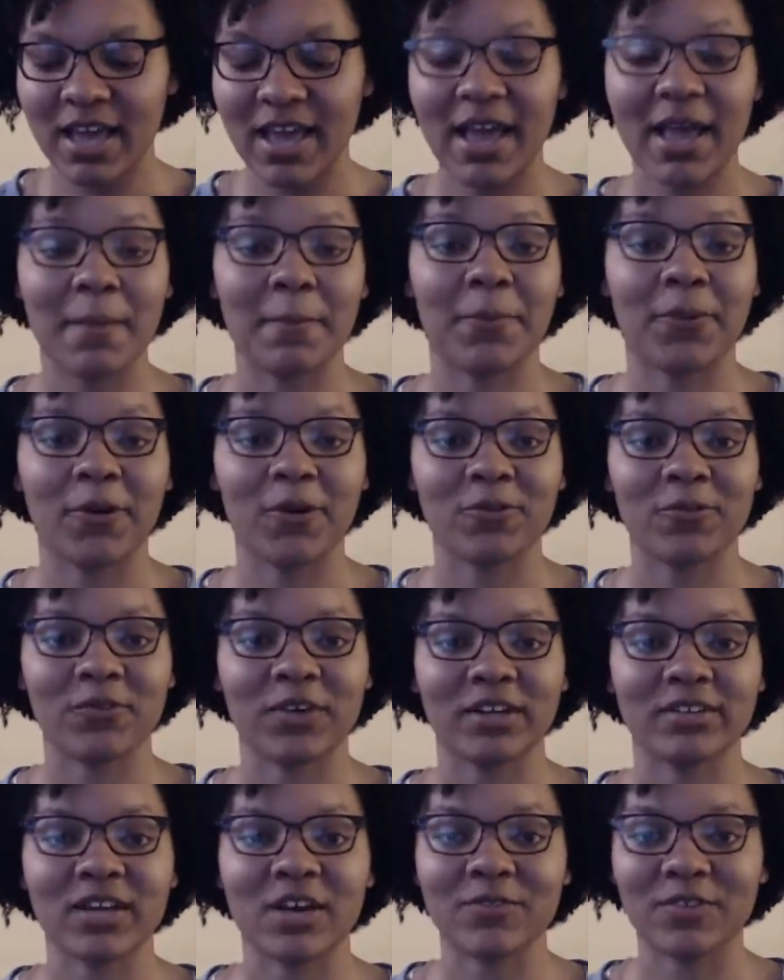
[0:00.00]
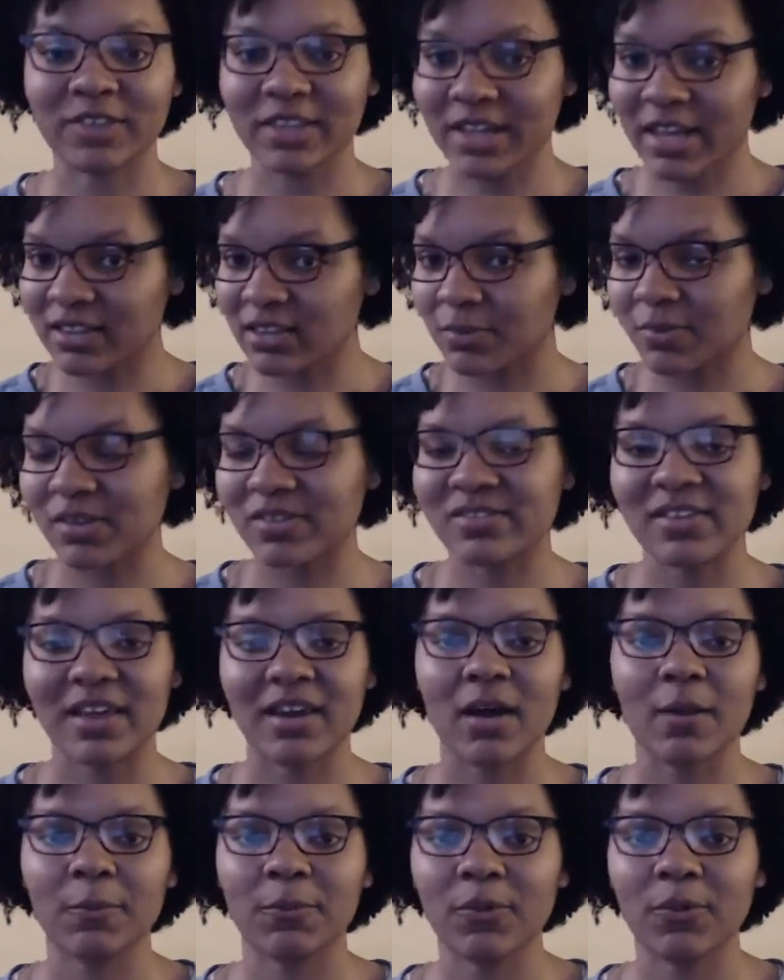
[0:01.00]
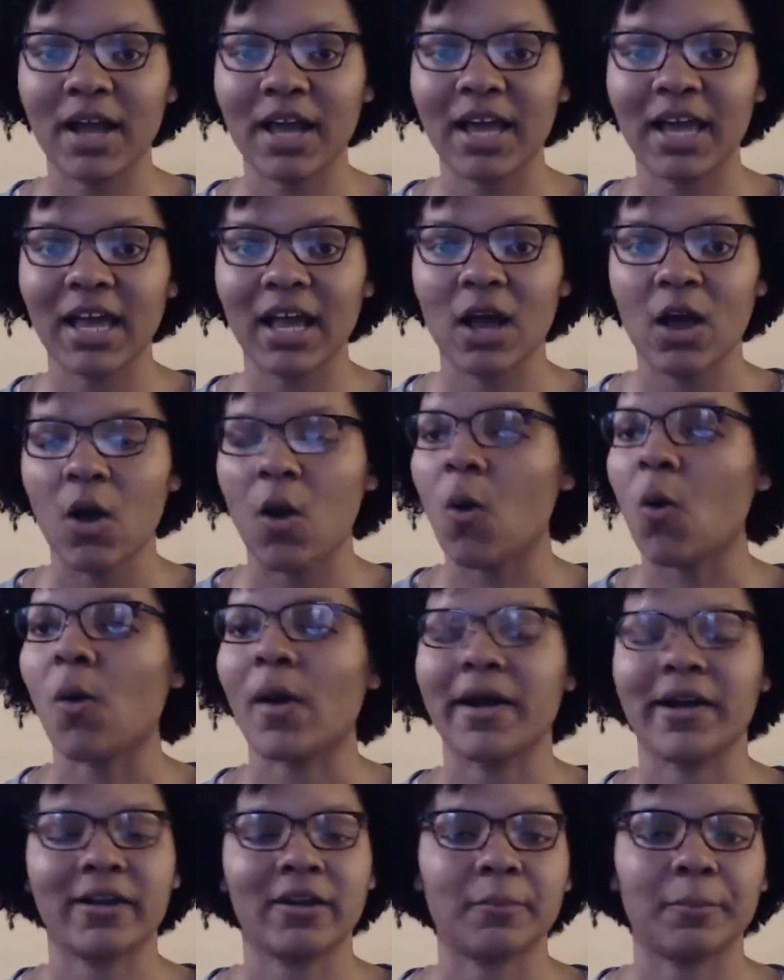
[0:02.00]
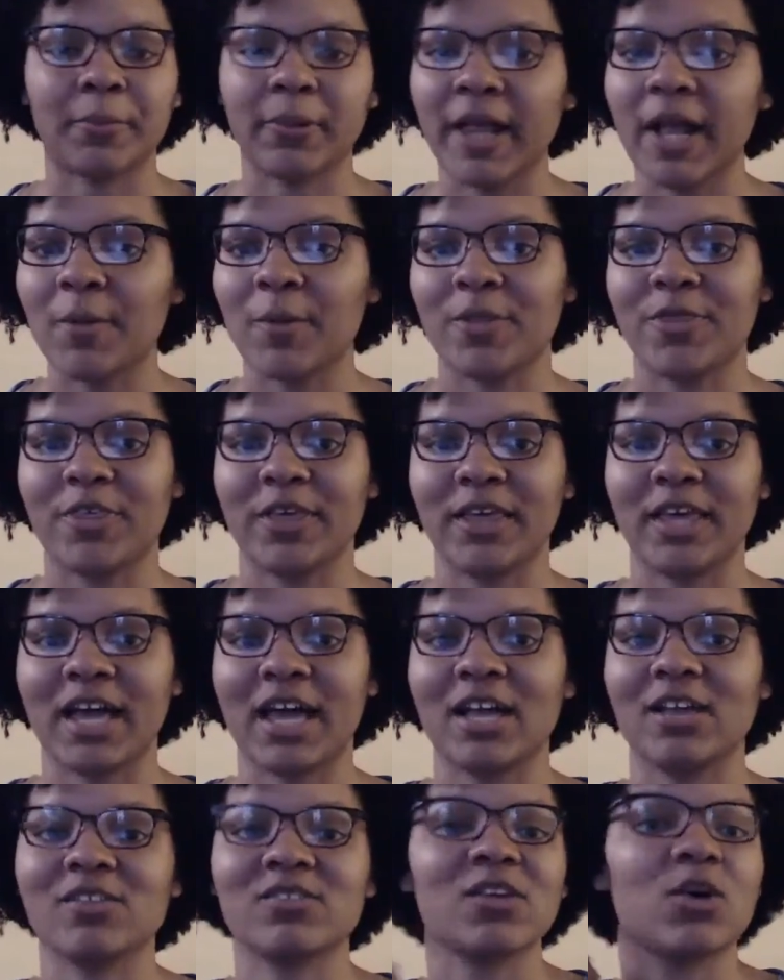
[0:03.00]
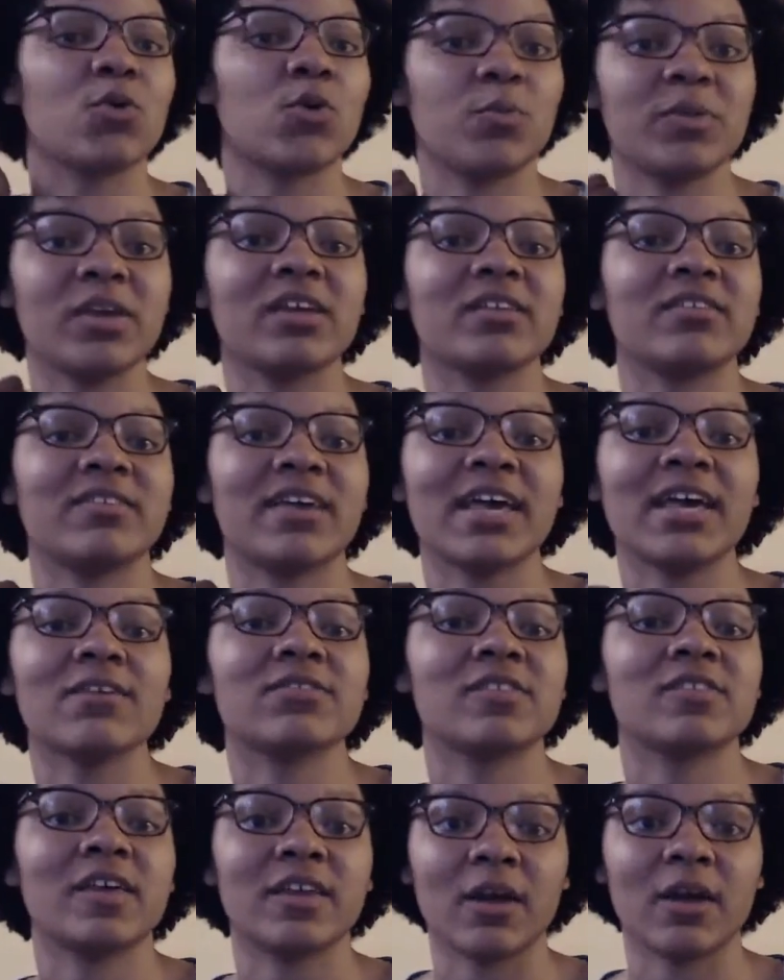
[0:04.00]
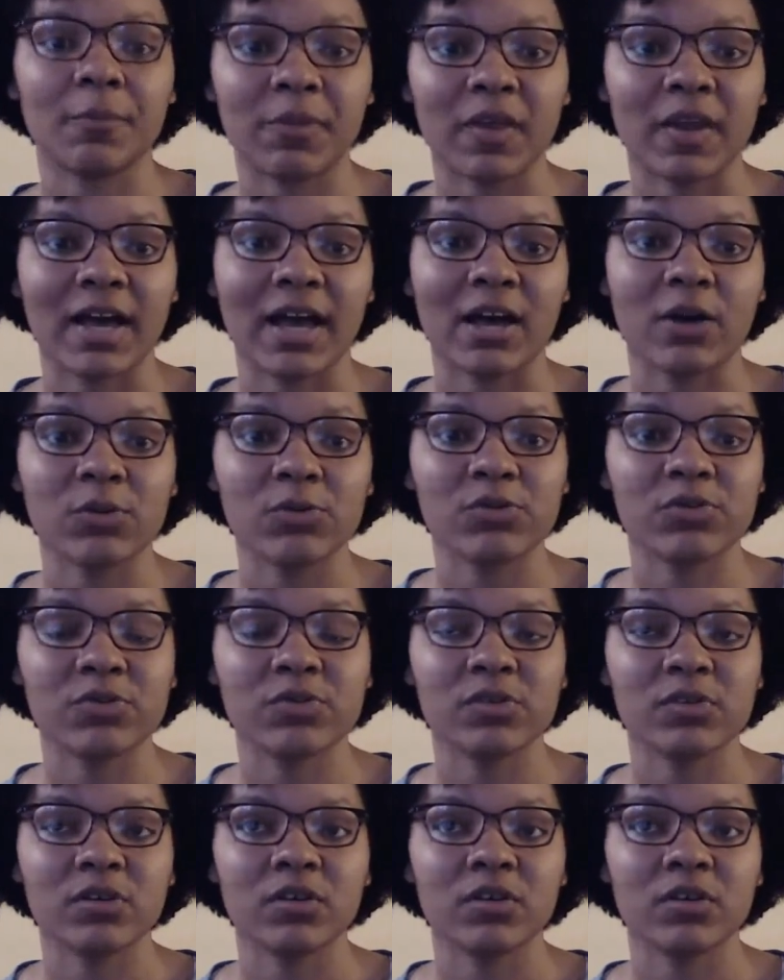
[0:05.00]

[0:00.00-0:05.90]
and perfect. Everything had to be set up right, or I couldn't play with it yet. So it would be a day of setting up that house,